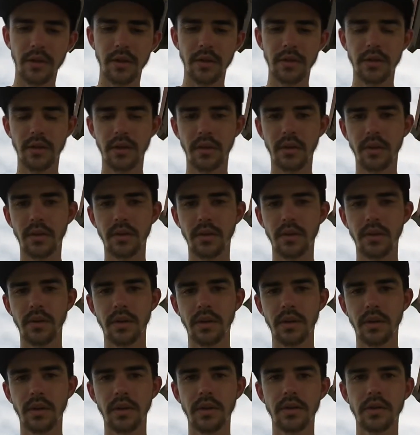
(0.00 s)
So
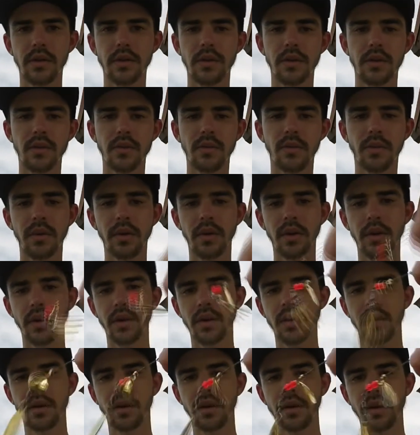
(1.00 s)
this is just one
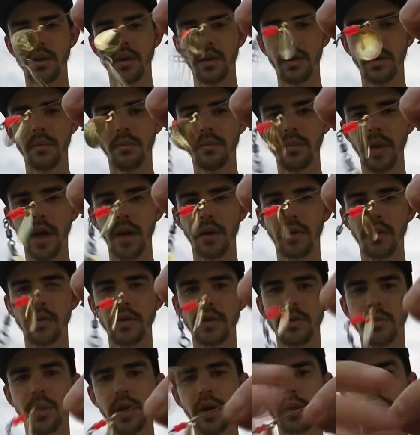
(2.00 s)
here, little micro
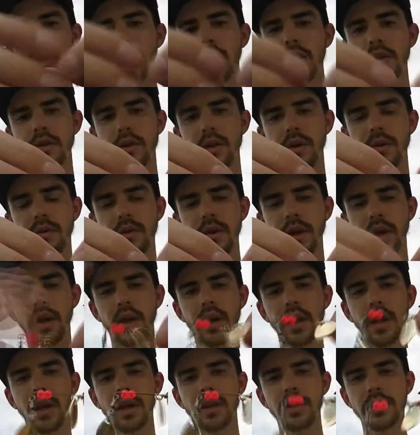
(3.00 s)
spinnerbait. So I've got
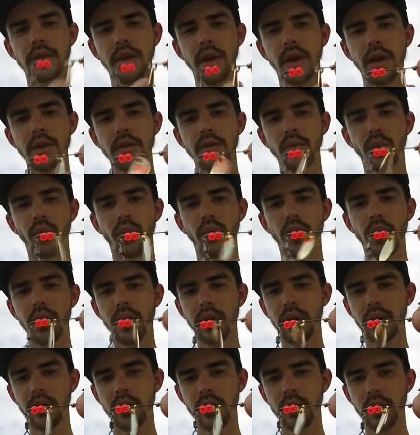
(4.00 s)
a size
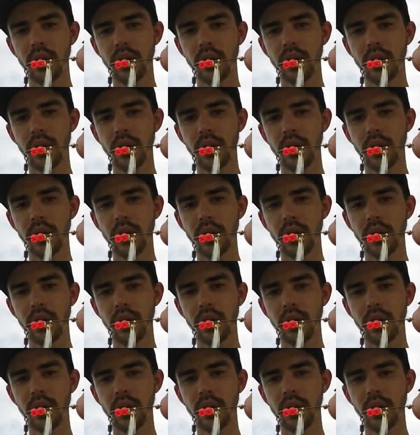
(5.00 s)
1,